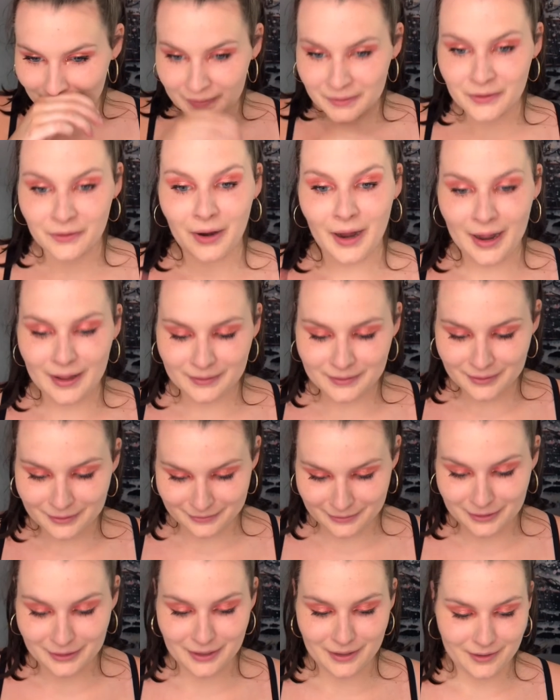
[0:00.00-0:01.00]
So eyes are
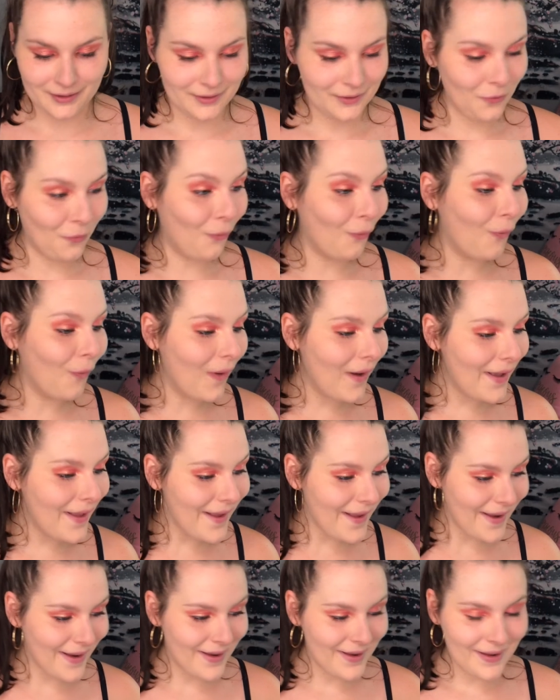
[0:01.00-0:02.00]
done. What?
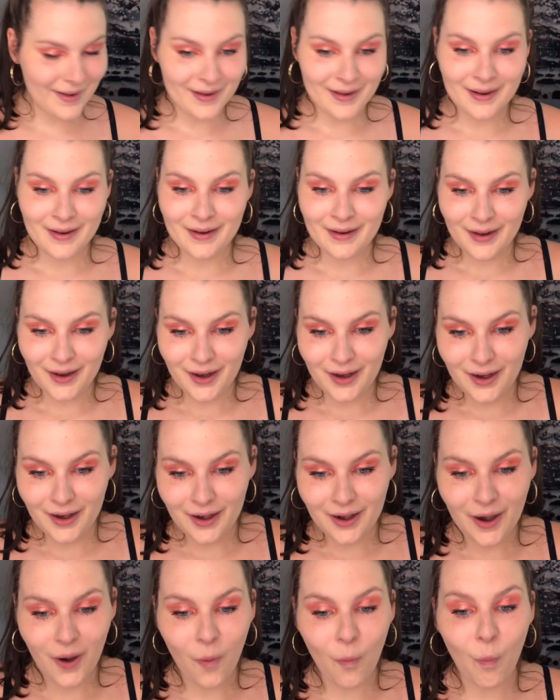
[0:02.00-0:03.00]

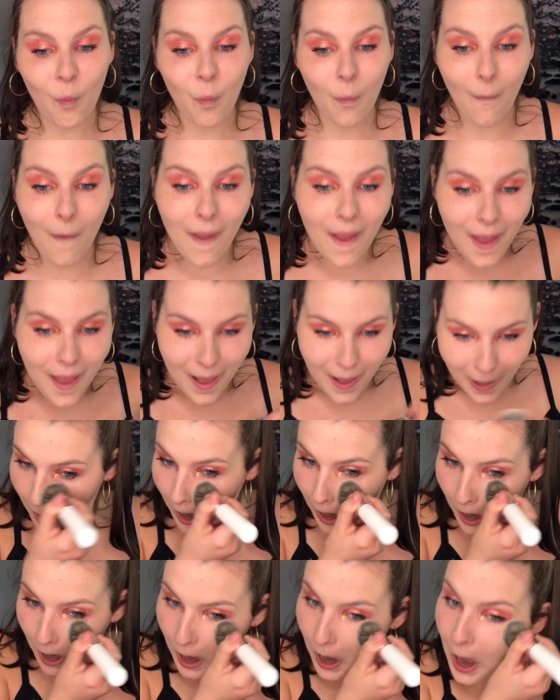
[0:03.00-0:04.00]
What?
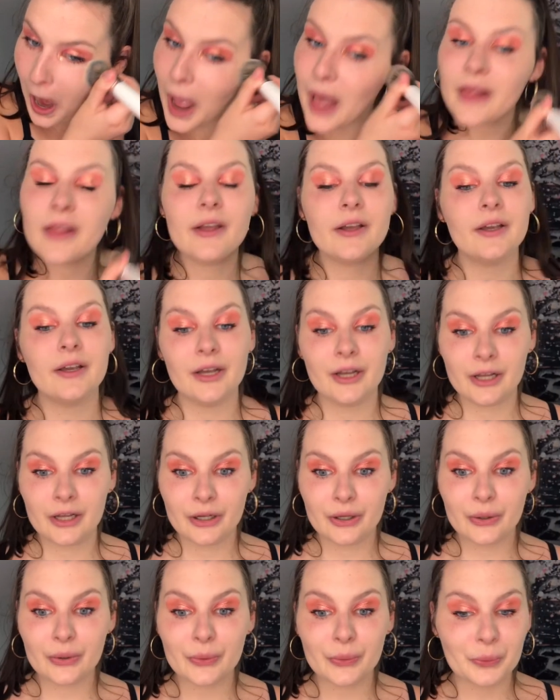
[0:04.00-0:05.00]
I look
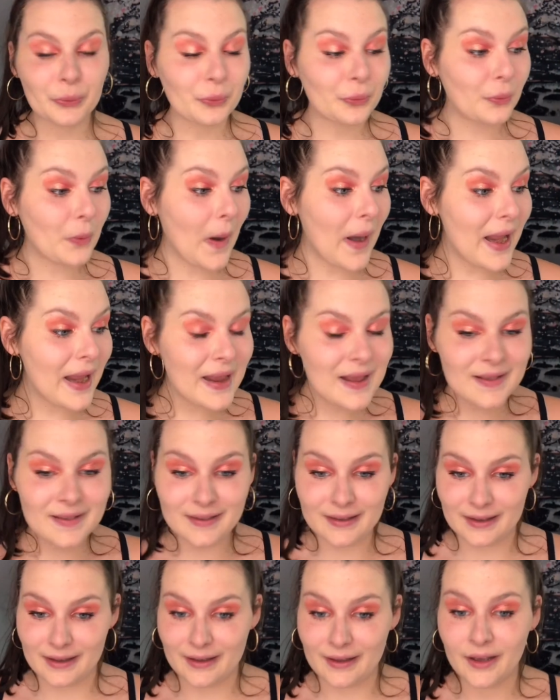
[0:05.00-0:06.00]

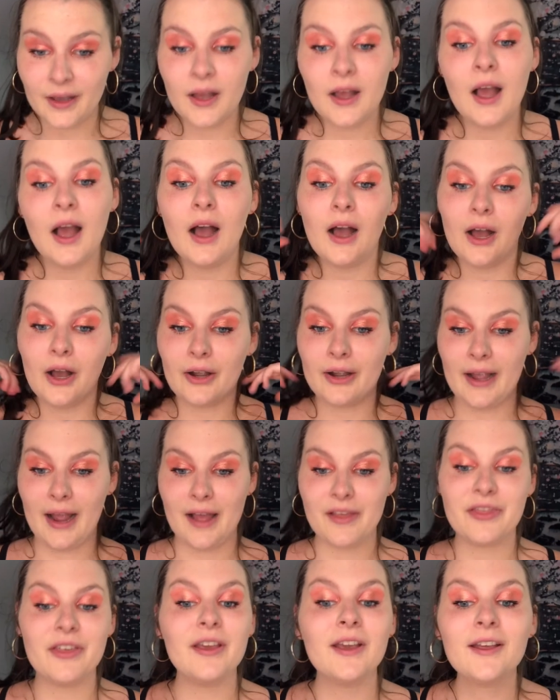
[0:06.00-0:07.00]
crazy. Okay,
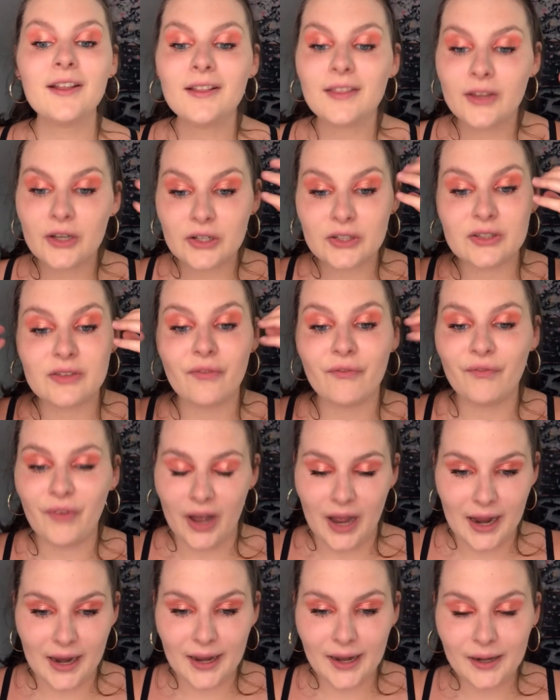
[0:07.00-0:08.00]
I think it looks
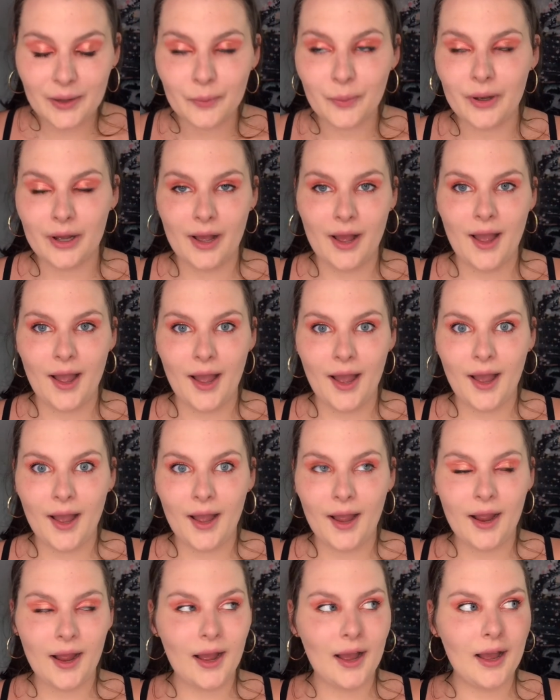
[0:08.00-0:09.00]
fine, but
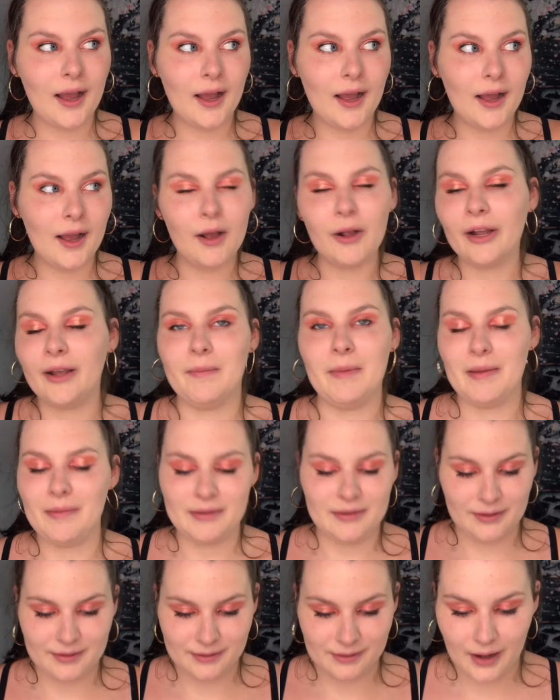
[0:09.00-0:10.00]
okay, maybe
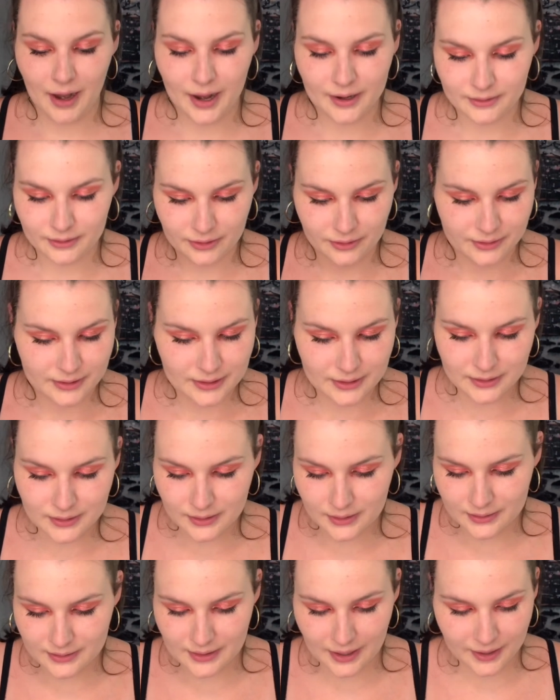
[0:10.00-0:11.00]
it doesn't. I don't know. Is this a
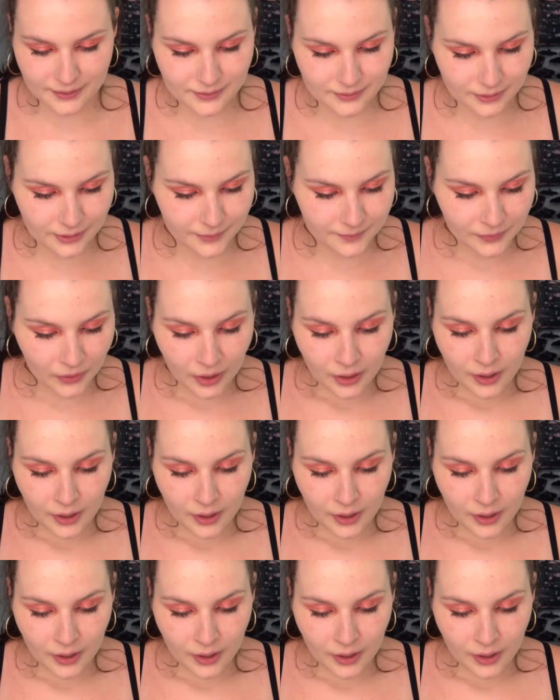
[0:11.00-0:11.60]
disaster?